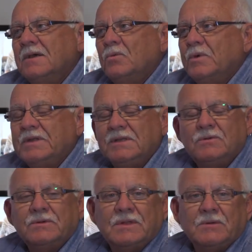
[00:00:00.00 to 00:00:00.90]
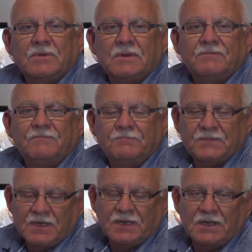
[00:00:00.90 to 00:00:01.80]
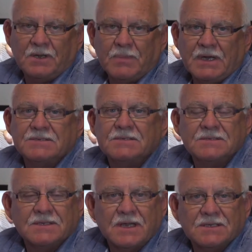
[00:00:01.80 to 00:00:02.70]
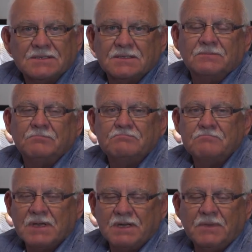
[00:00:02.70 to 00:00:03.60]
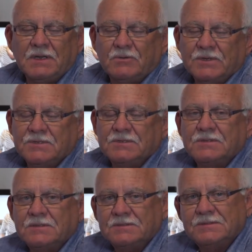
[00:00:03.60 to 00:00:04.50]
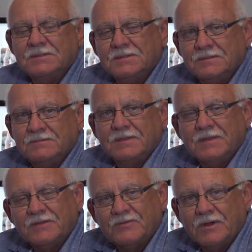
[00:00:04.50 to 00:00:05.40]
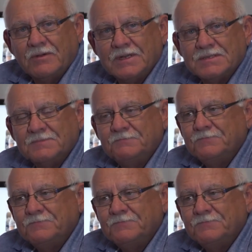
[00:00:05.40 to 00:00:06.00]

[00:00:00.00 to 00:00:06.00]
we deal with them on a day-to-day basis and answer many questions that they throw at us.